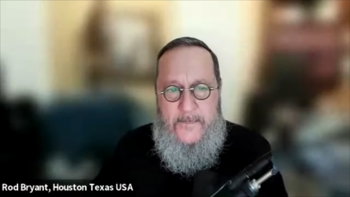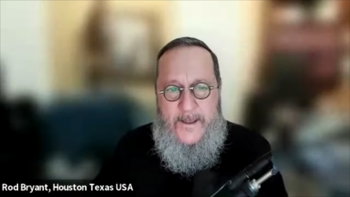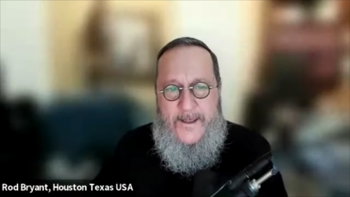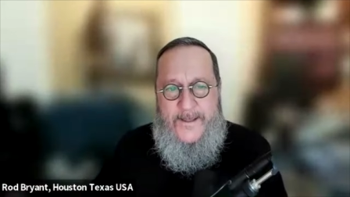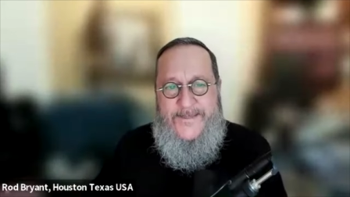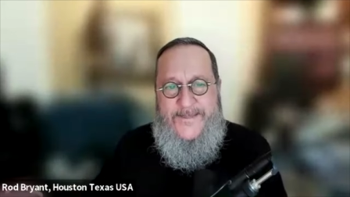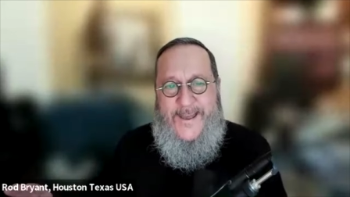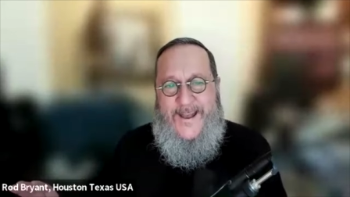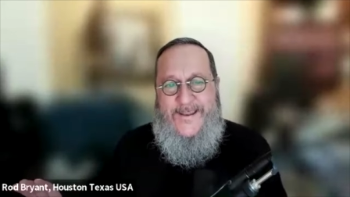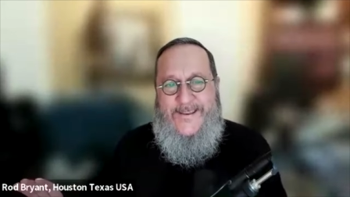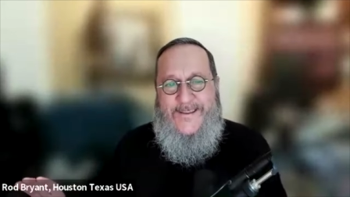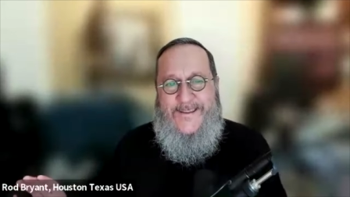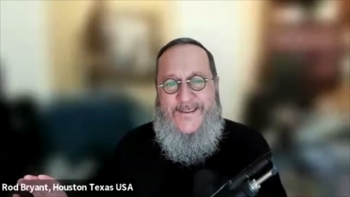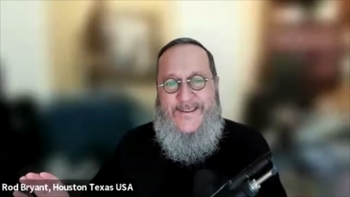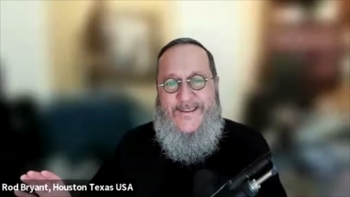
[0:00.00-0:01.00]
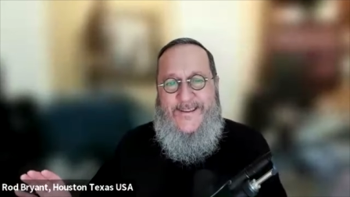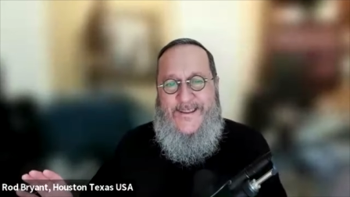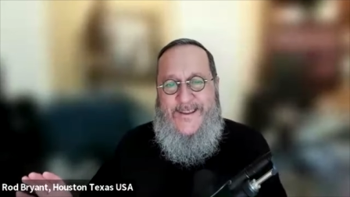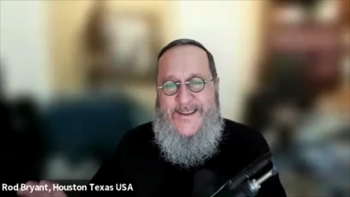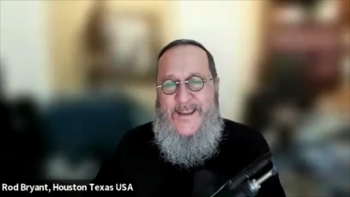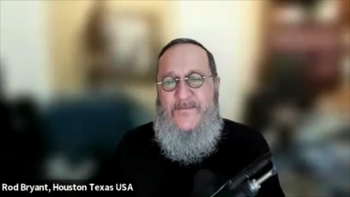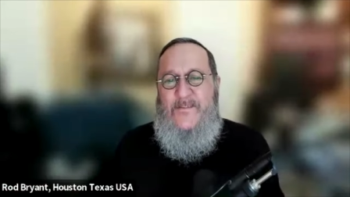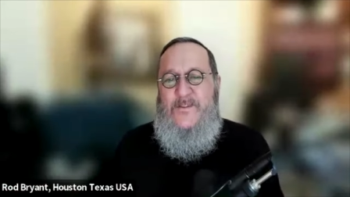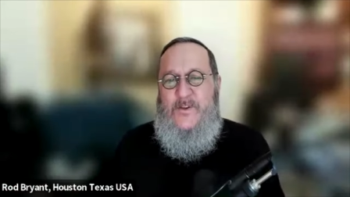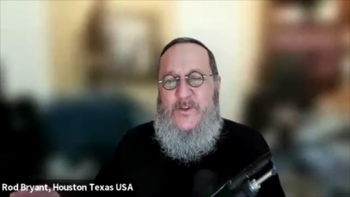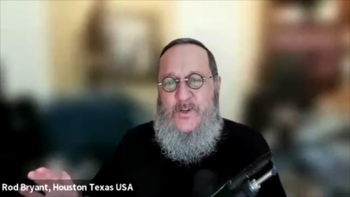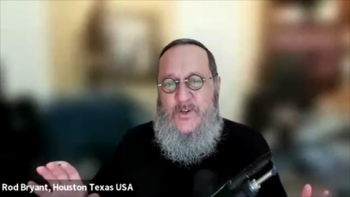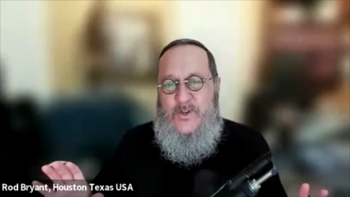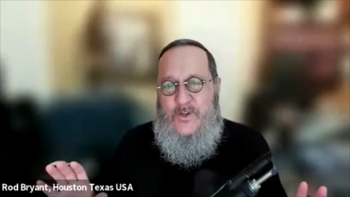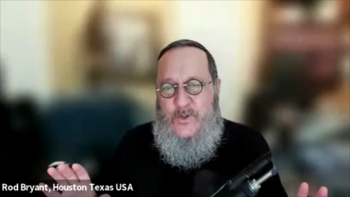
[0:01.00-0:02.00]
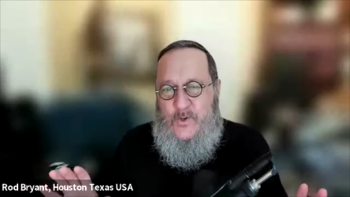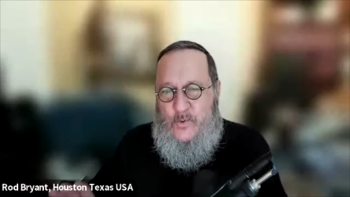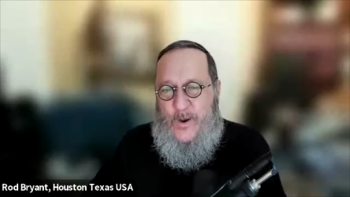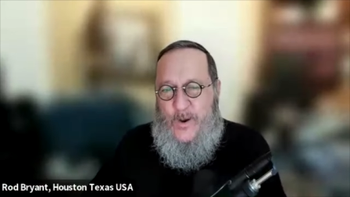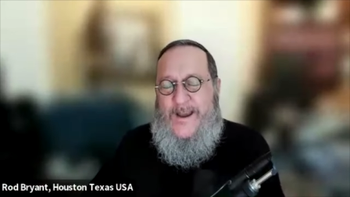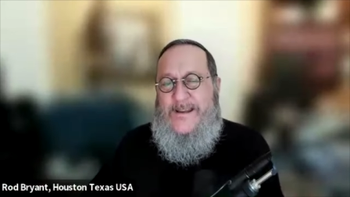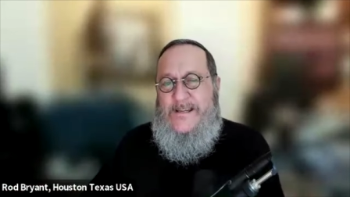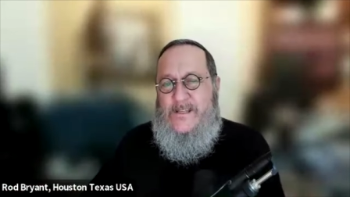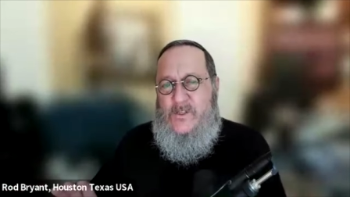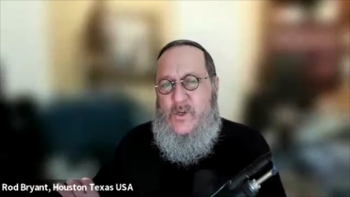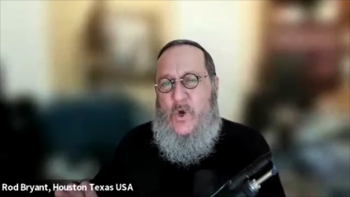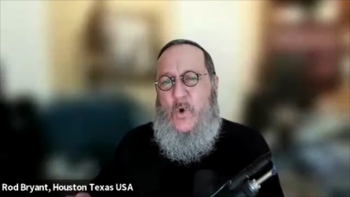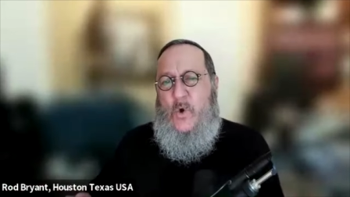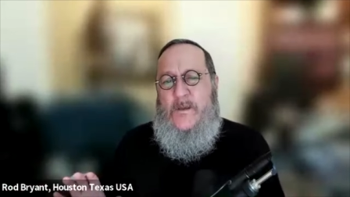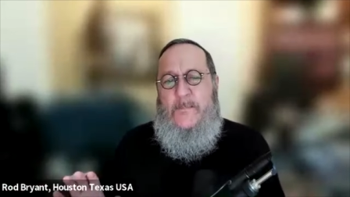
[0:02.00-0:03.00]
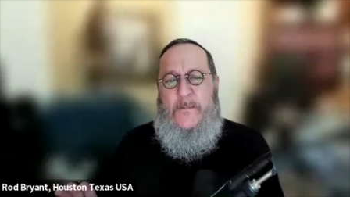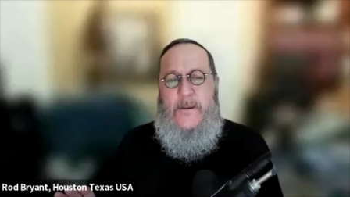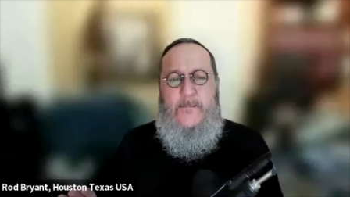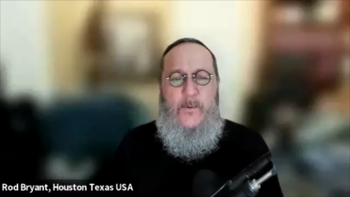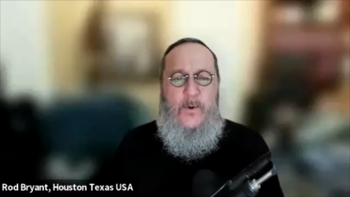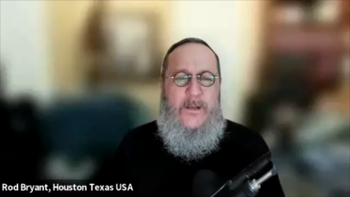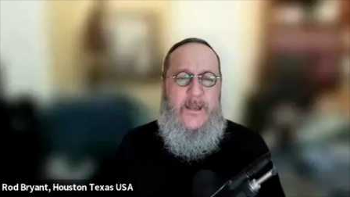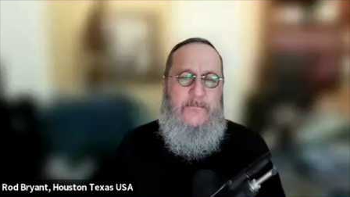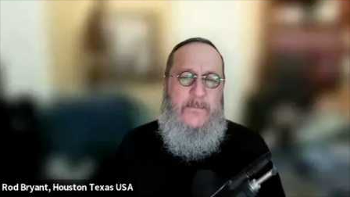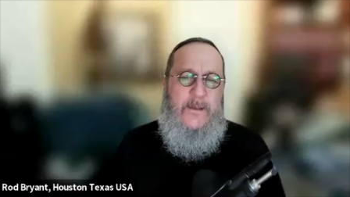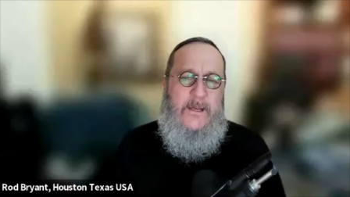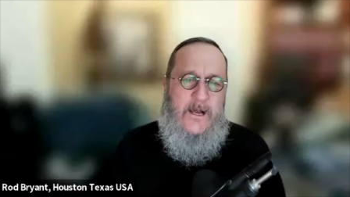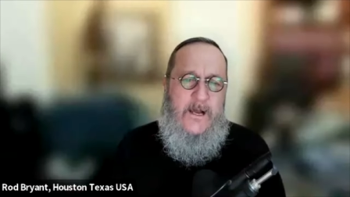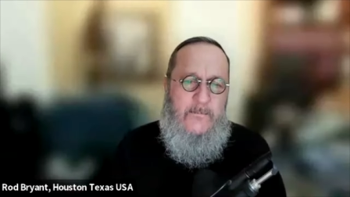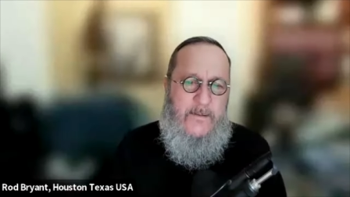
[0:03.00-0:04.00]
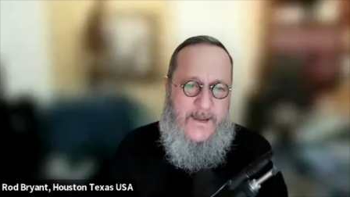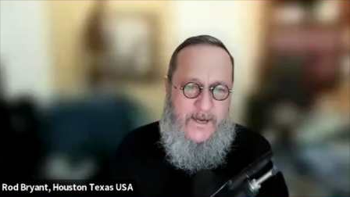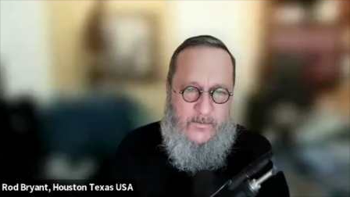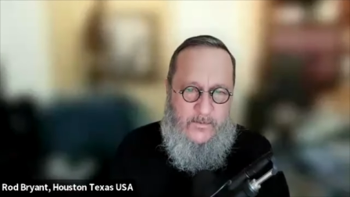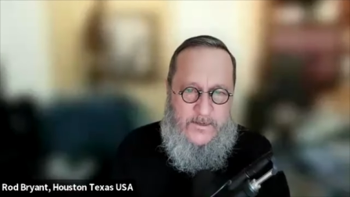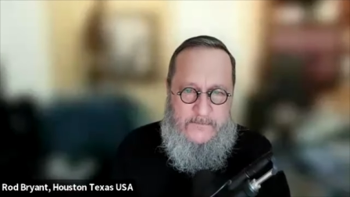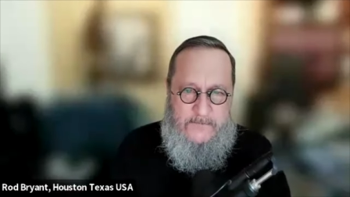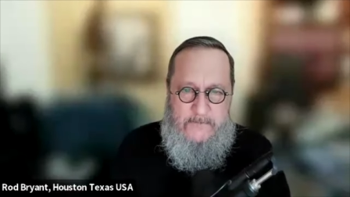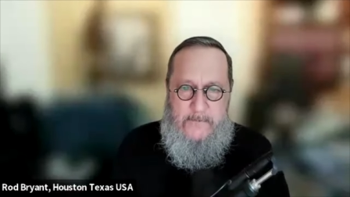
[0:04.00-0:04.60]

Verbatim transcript: and that even the greatest holy people can become angry.